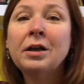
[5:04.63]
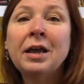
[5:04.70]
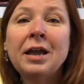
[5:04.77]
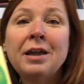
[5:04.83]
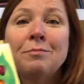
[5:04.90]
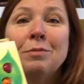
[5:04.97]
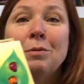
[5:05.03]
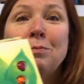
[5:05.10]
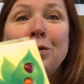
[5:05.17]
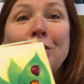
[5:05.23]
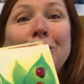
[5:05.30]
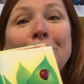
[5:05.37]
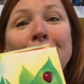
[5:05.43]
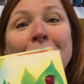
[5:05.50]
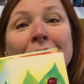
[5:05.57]
came a
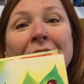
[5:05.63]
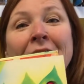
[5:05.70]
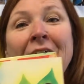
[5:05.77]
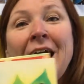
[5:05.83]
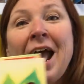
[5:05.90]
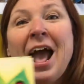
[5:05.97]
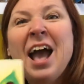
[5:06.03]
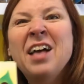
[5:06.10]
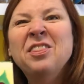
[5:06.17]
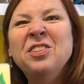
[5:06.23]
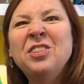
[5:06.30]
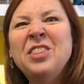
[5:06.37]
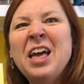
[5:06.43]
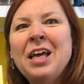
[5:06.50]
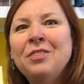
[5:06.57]
bird, and
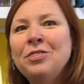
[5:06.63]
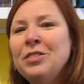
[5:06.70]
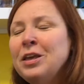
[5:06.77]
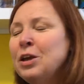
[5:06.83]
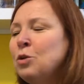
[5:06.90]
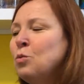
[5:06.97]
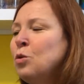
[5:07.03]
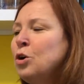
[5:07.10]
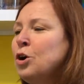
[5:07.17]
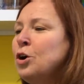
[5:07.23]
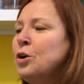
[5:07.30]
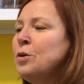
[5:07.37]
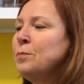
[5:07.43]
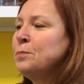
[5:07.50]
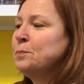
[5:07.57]
then there were